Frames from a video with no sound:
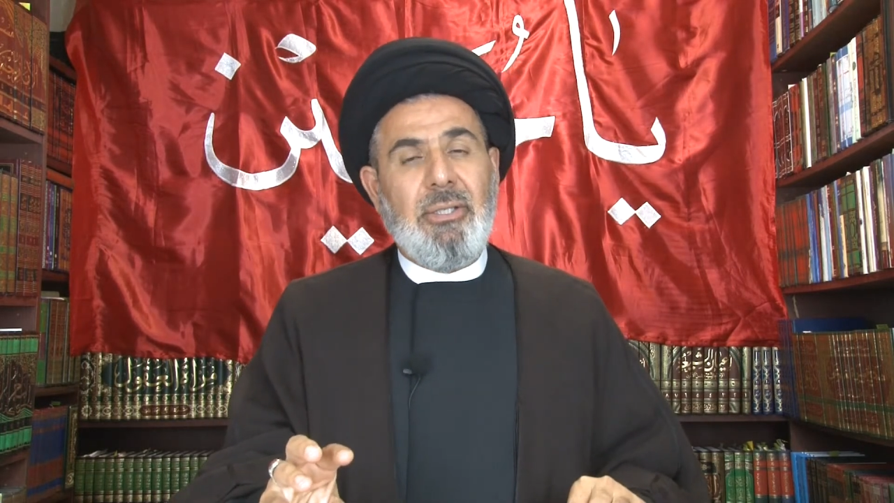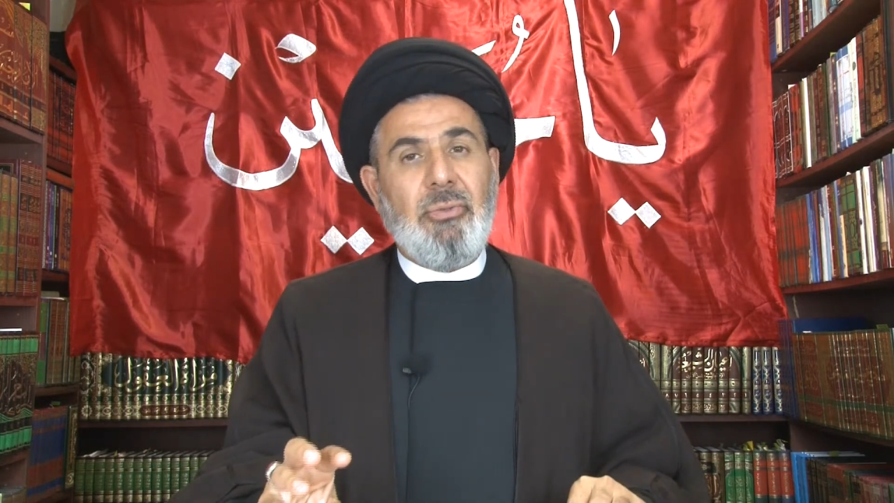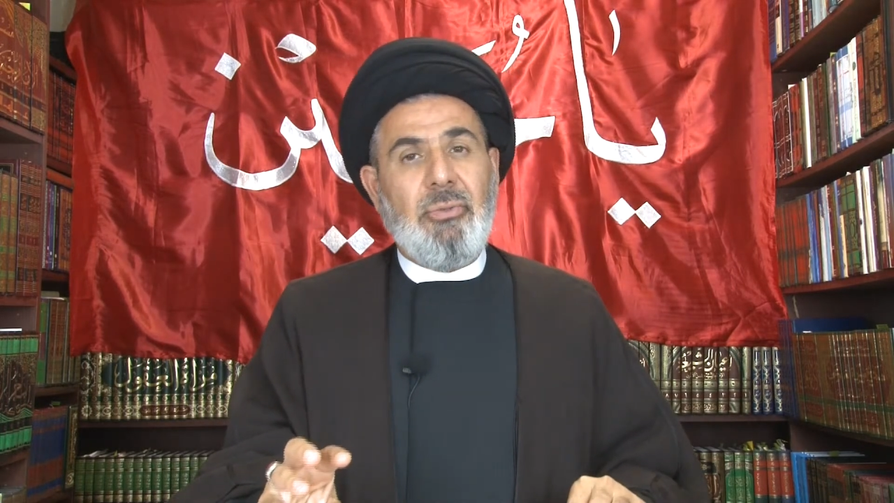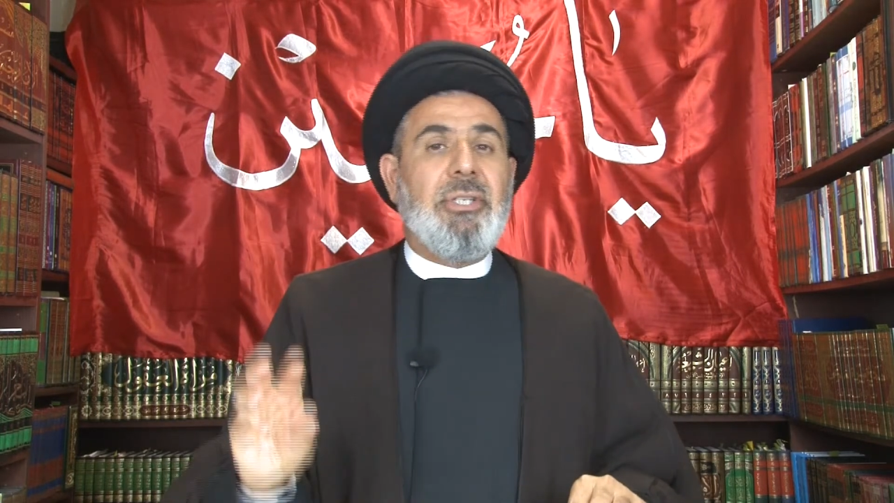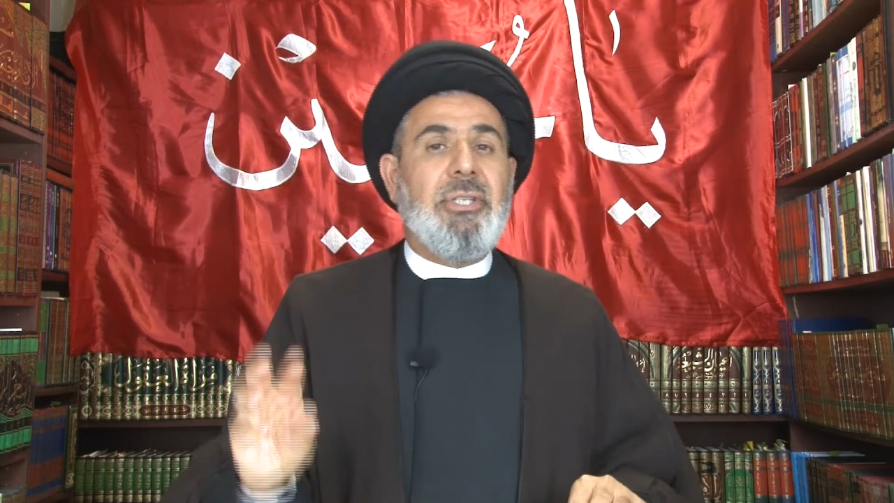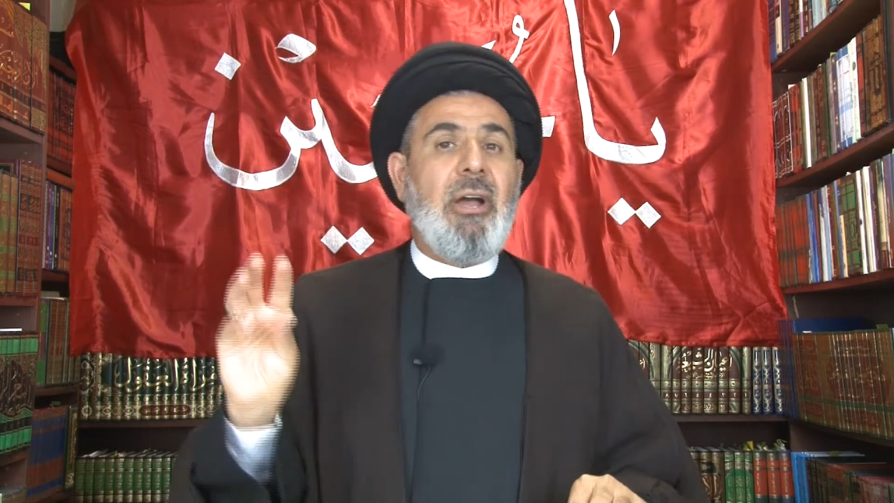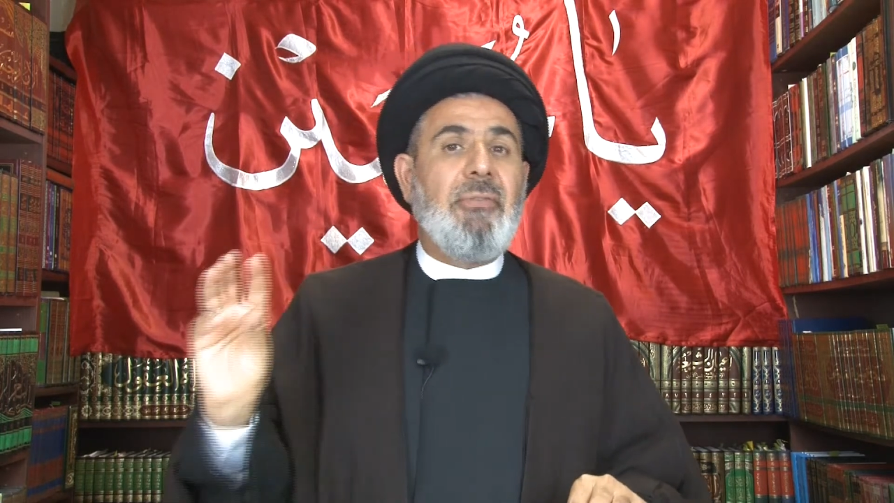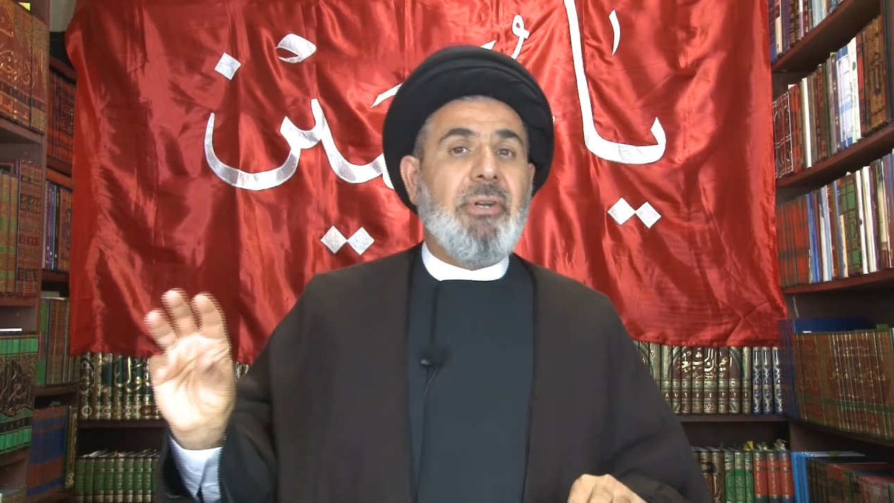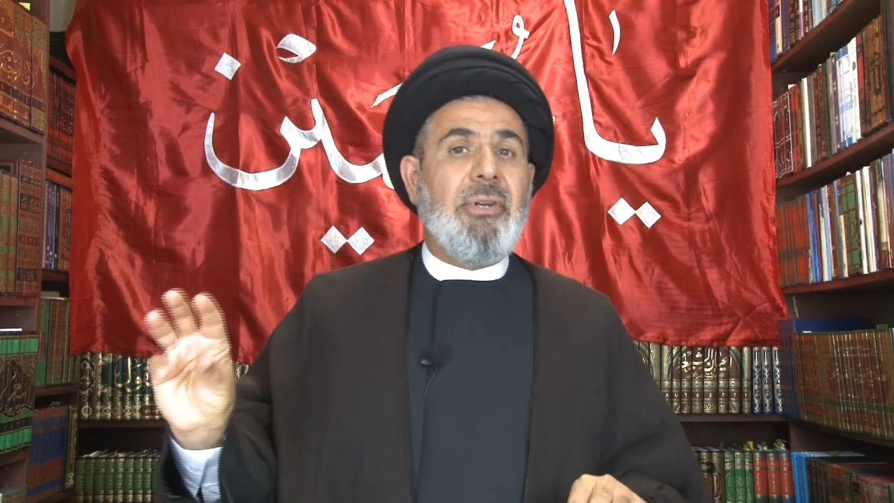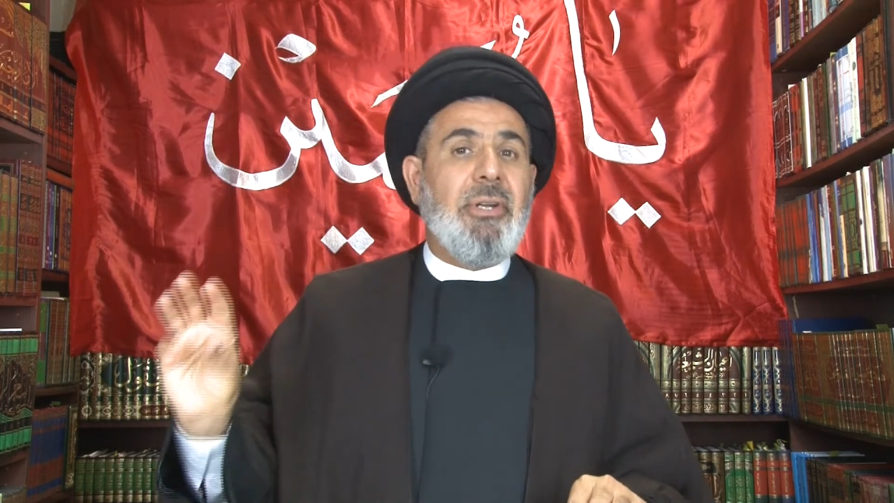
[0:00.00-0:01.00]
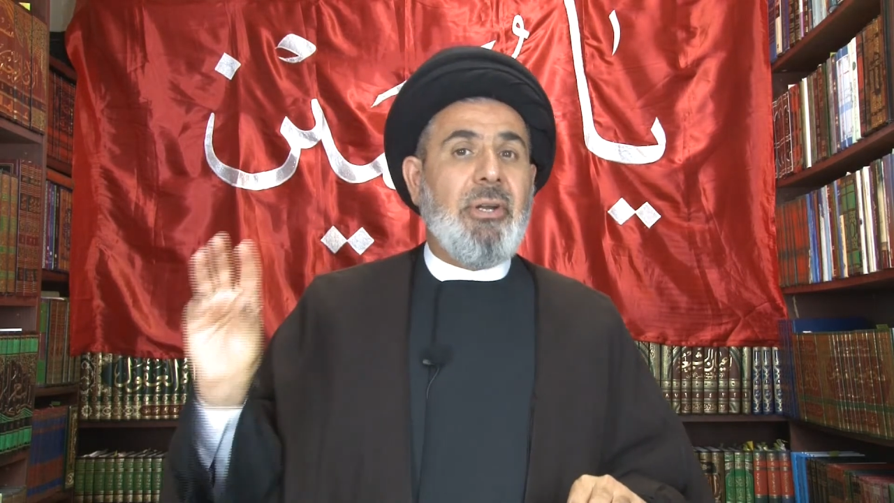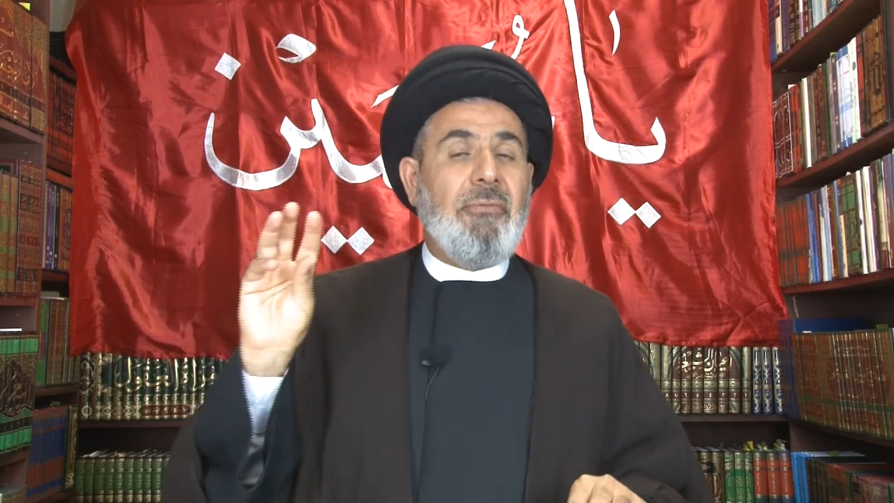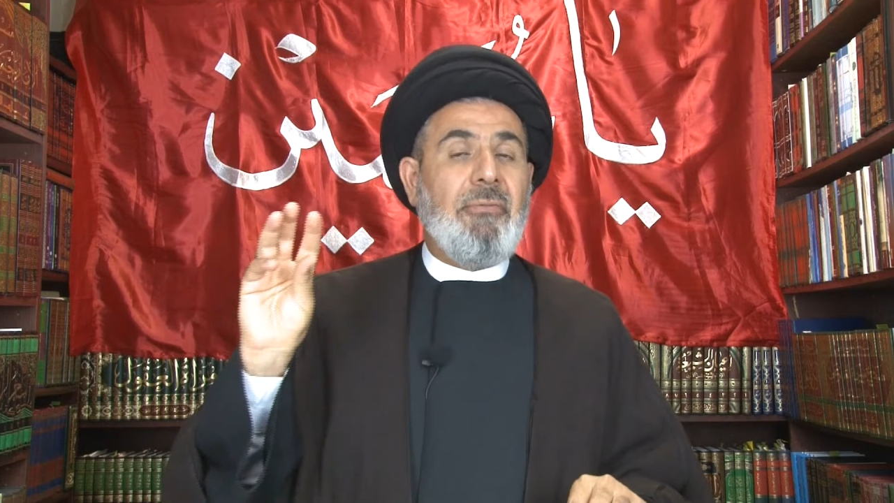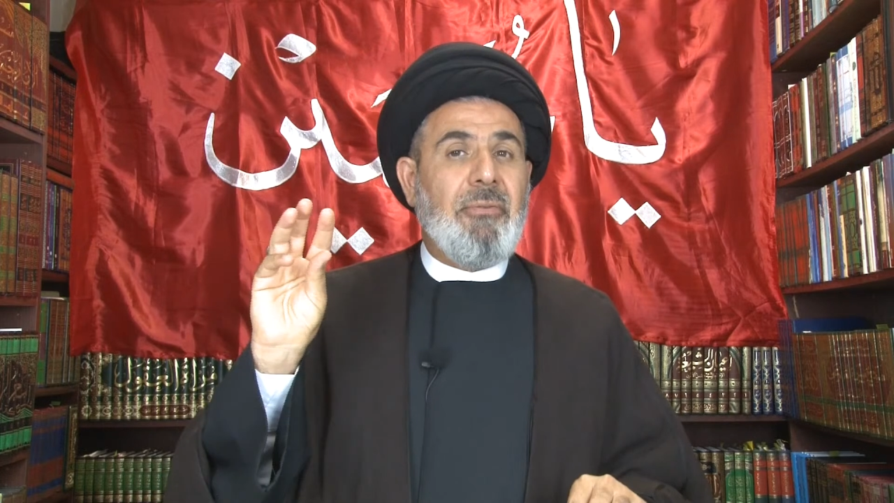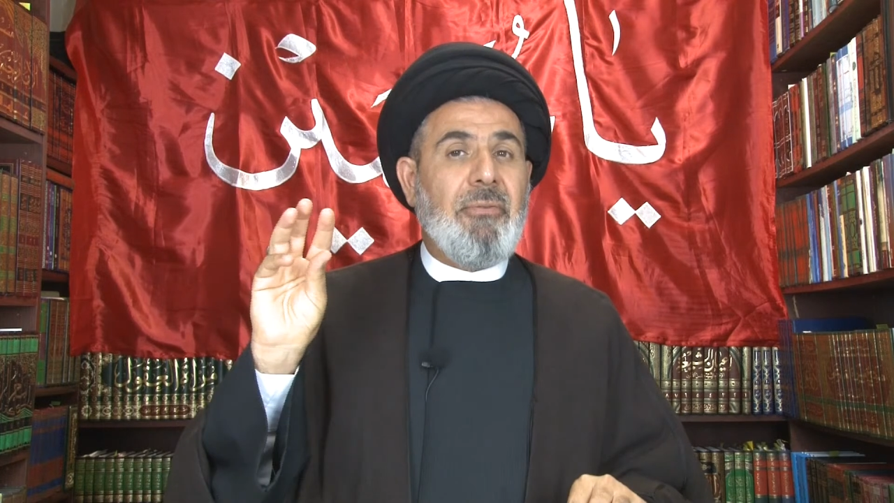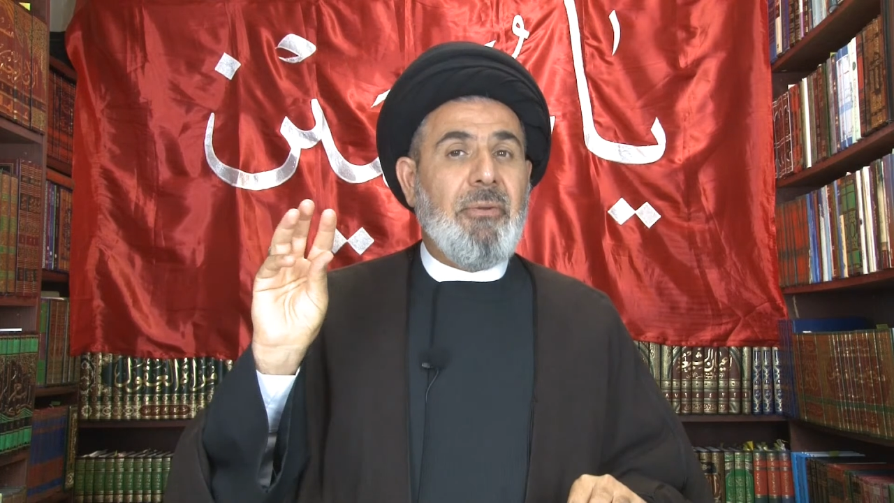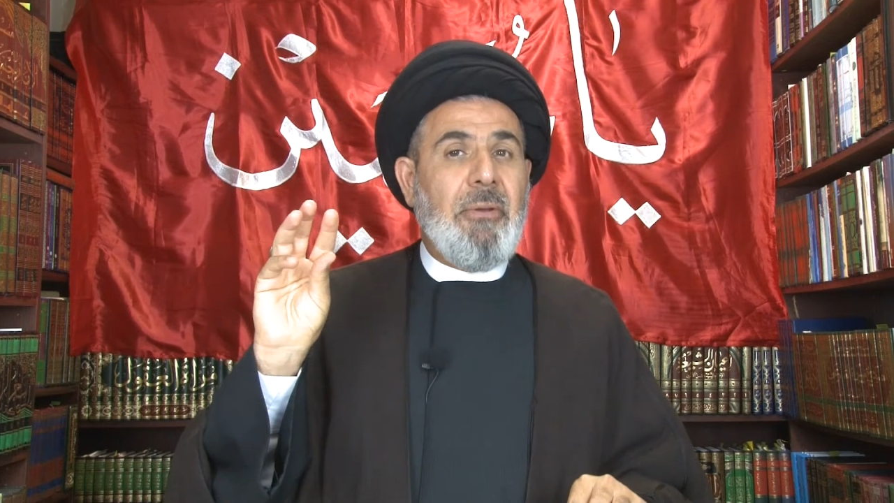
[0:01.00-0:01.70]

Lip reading: to his governor of